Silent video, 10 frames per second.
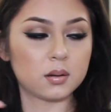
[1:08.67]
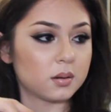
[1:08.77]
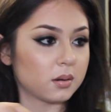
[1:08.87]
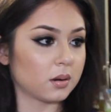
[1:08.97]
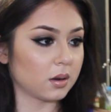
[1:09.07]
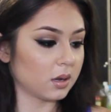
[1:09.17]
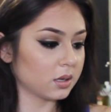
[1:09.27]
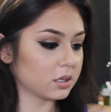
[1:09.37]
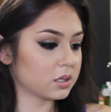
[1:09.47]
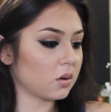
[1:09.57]

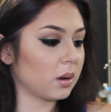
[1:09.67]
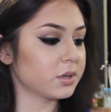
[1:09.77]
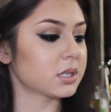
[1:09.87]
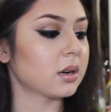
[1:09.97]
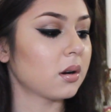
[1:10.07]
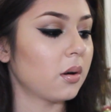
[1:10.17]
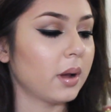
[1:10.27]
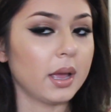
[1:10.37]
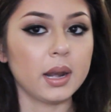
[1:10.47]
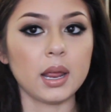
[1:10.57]
So I'm just gonna go
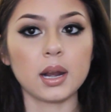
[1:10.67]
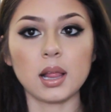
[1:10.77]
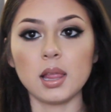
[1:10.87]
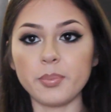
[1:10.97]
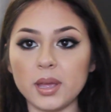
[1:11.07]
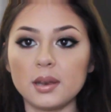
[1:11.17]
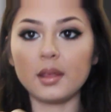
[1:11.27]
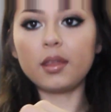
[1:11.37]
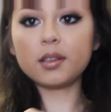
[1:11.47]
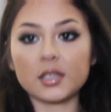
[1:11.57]
ahead and clip
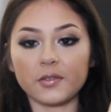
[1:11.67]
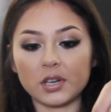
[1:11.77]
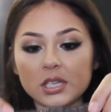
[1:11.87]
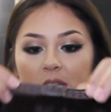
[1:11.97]
in this first